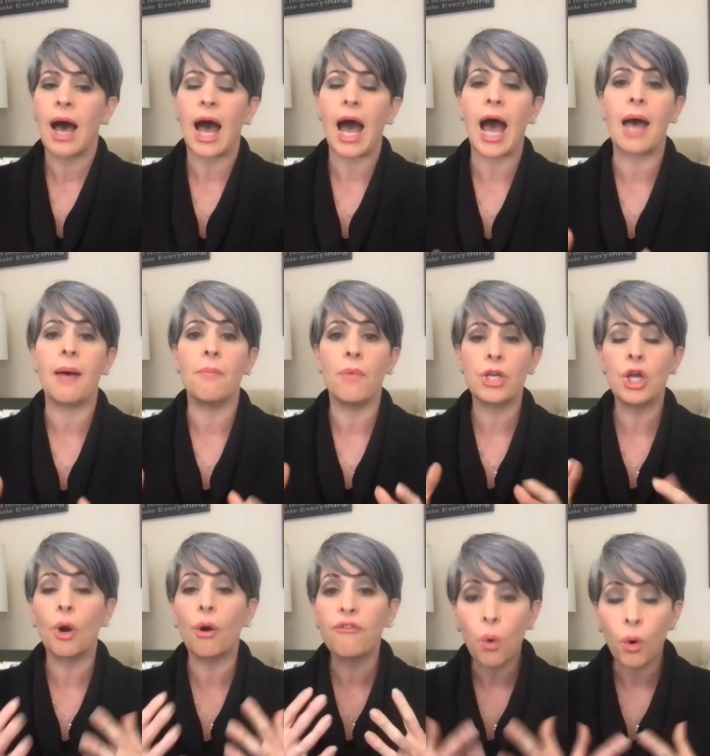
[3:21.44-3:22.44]
um, you
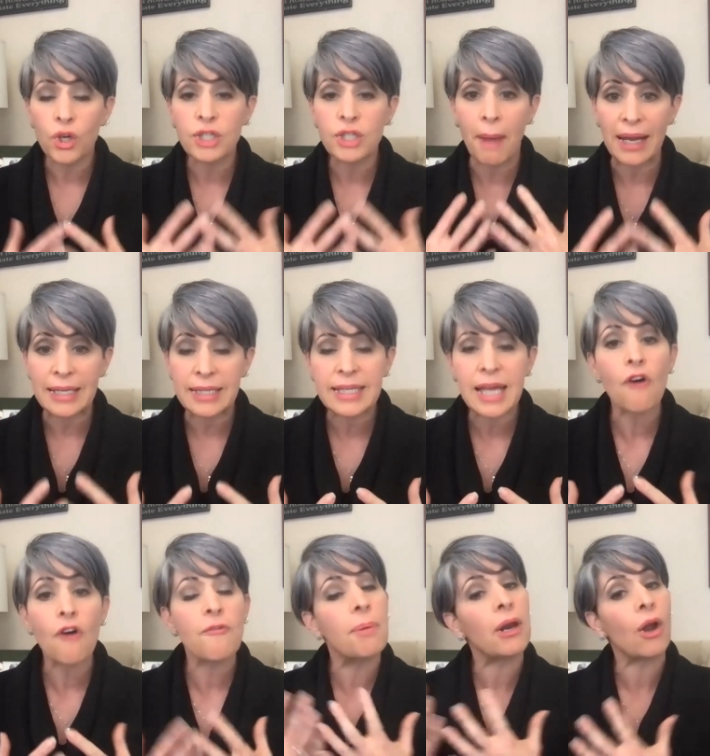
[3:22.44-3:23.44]
know, of course,
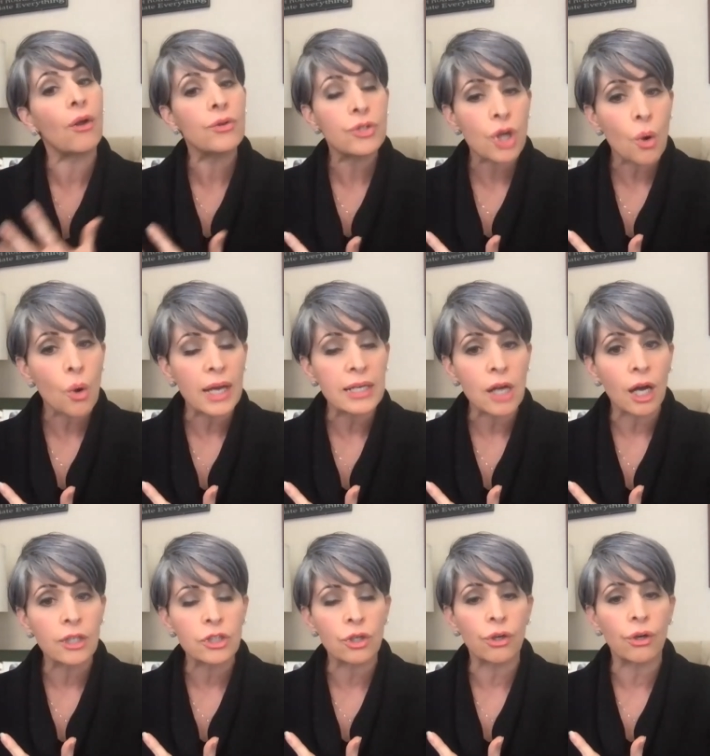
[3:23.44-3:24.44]
myself, but also a
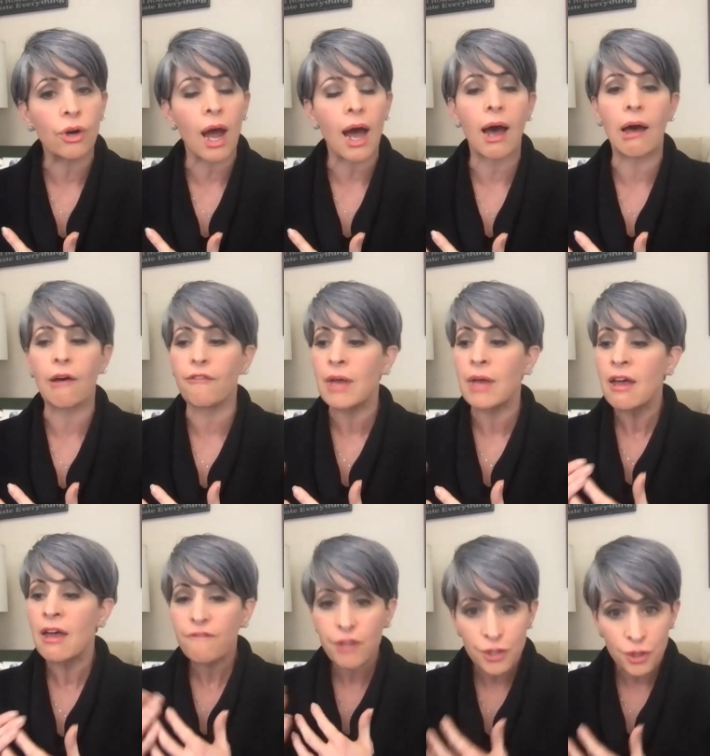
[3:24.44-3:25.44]
doctor of
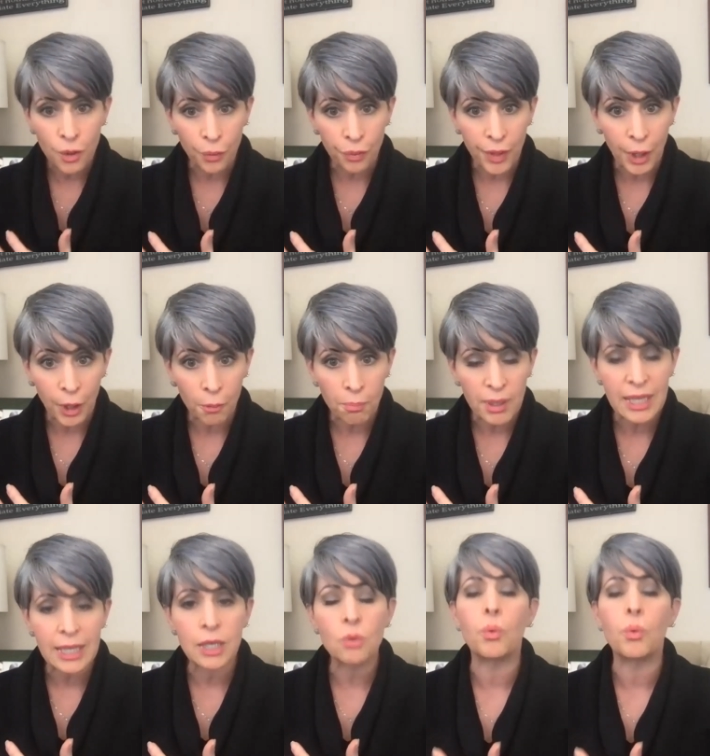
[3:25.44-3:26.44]
physical
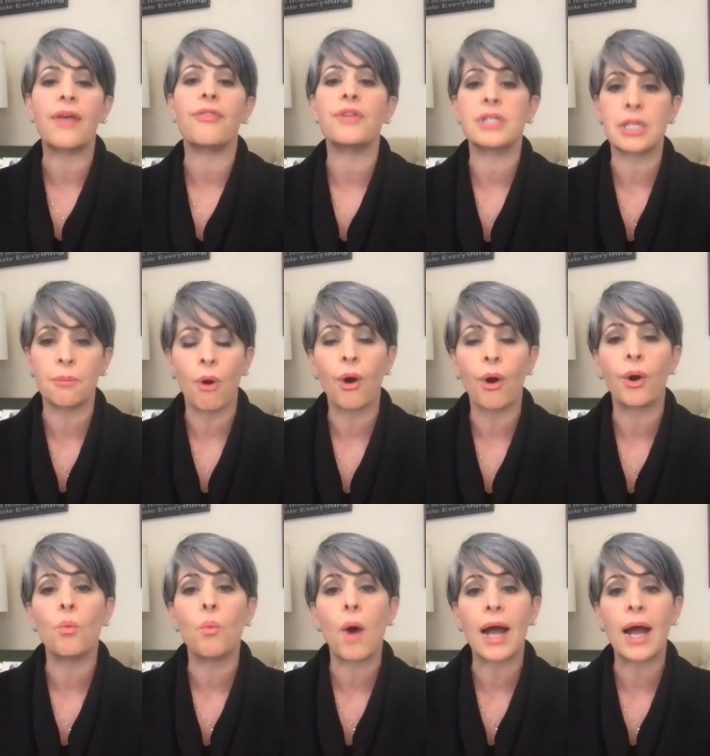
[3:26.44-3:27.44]
therapy with Tamara
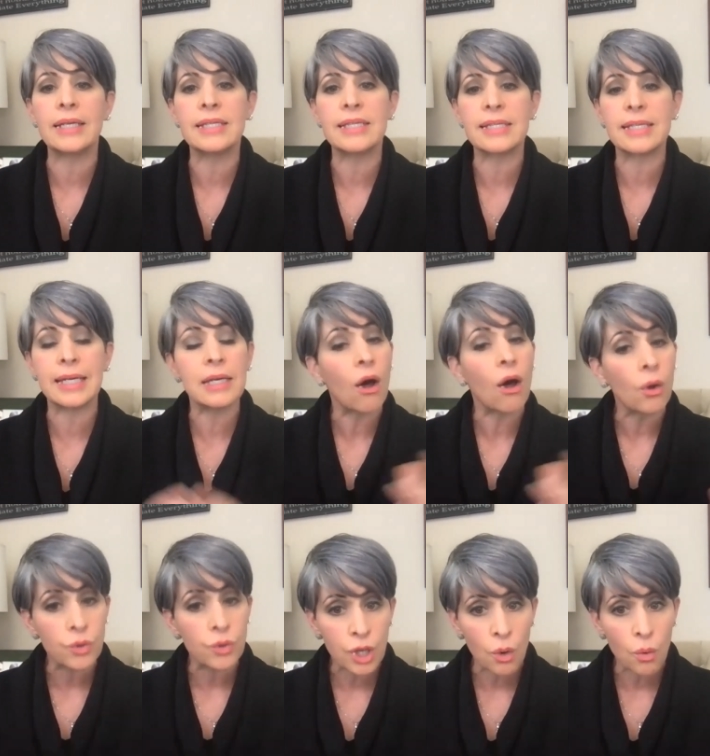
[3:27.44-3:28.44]
Weinstein,
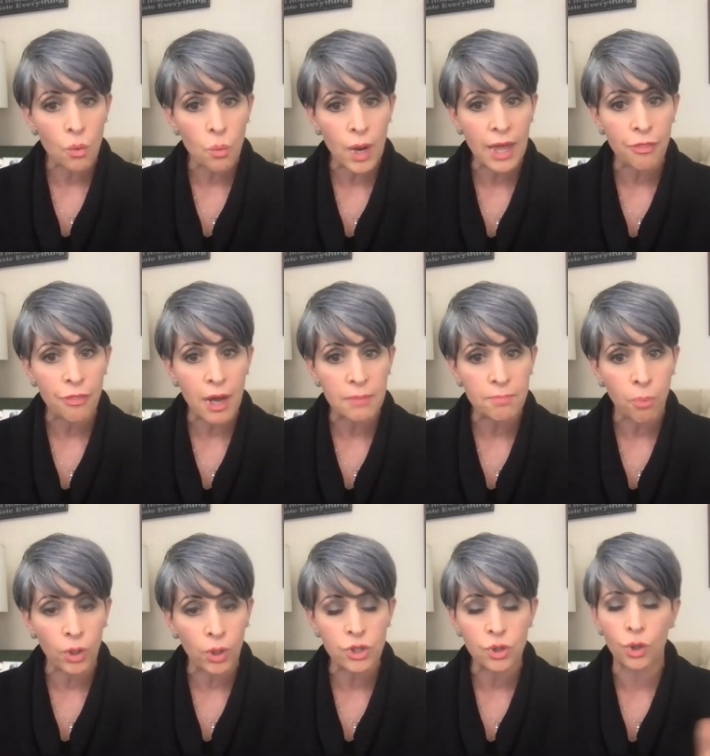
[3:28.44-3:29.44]
also with
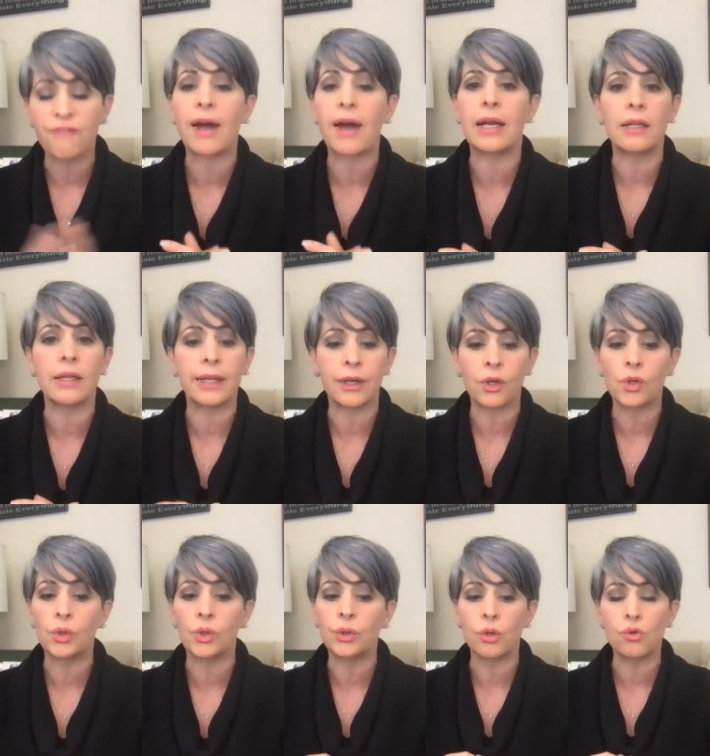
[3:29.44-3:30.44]
board certified in
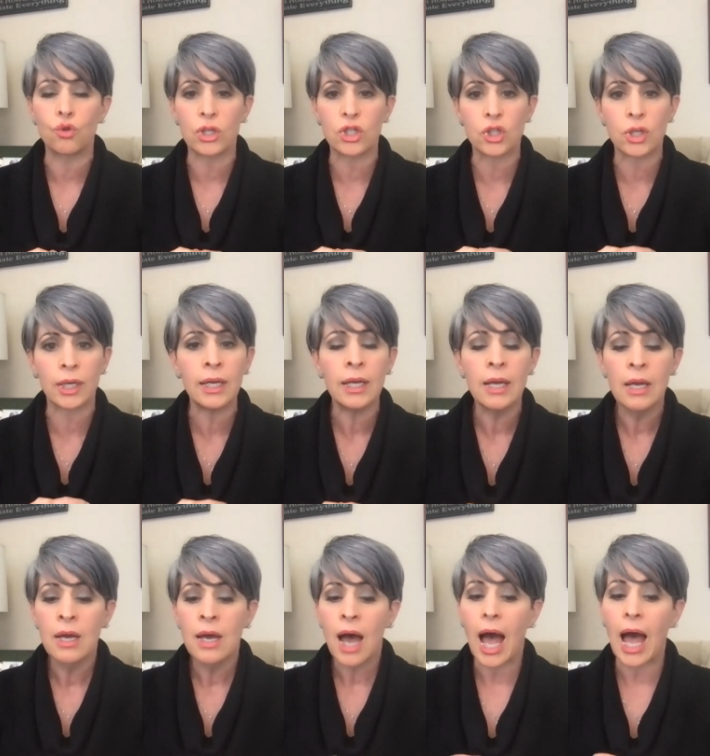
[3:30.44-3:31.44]
clinical nutrition.
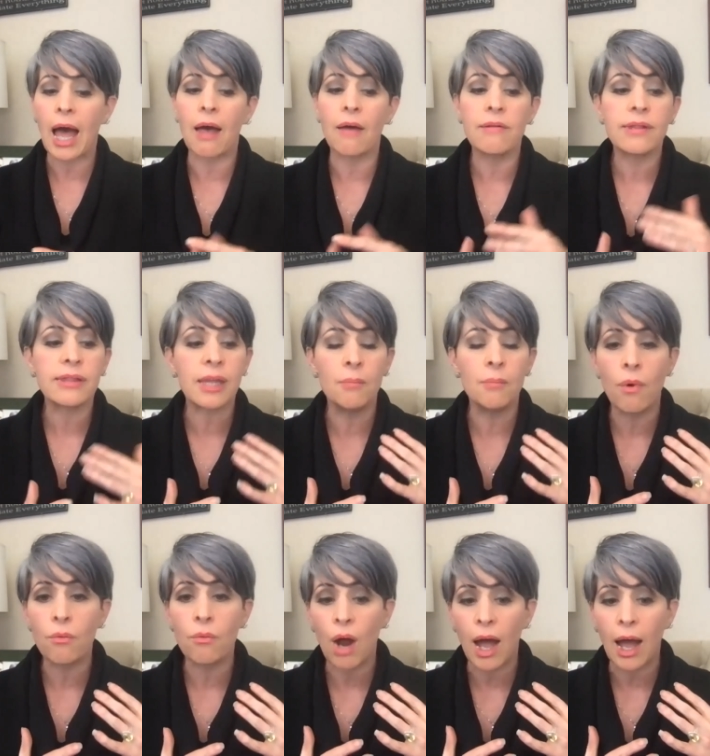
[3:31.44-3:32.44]
Uh, some
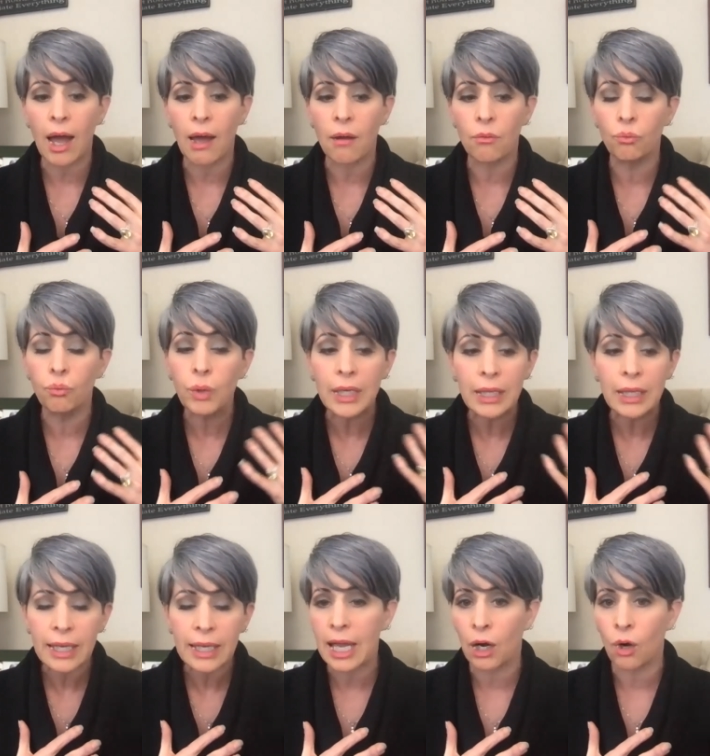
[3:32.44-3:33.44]
uh,
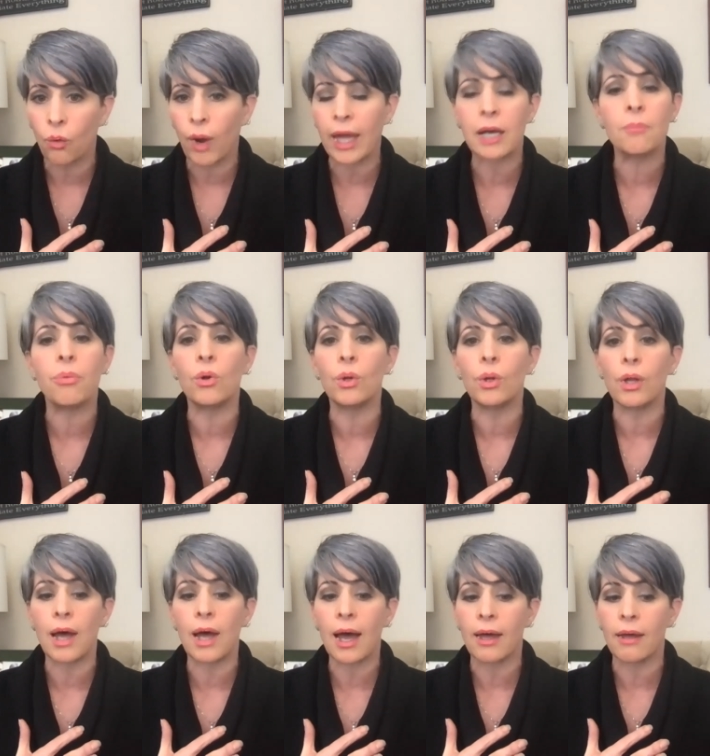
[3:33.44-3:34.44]
really incredible
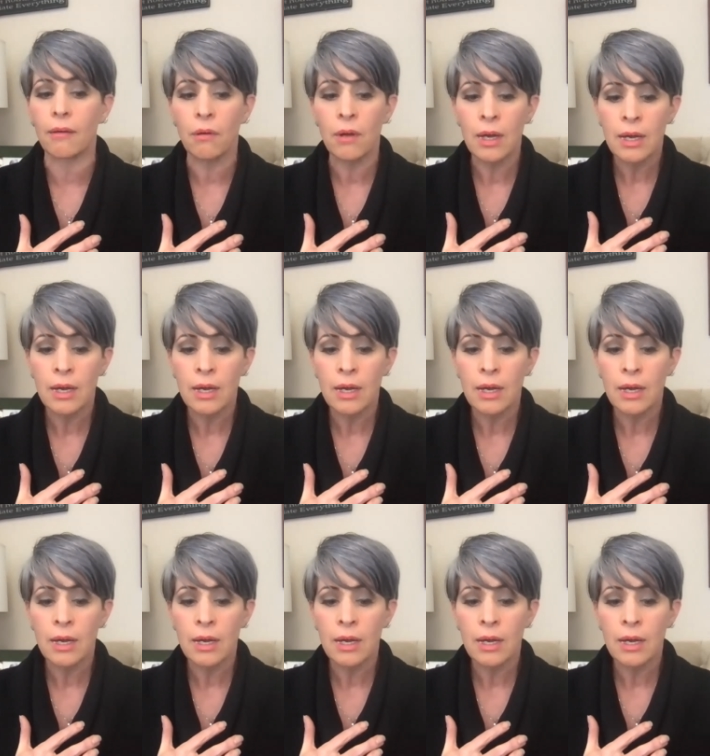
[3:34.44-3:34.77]
uh,